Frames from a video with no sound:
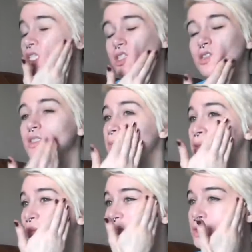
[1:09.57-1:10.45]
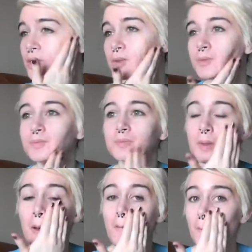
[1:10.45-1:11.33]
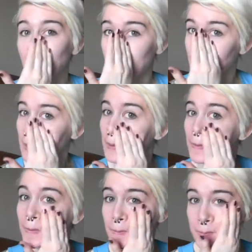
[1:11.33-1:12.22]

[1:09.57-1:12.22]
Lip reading: I know some people do, but I don't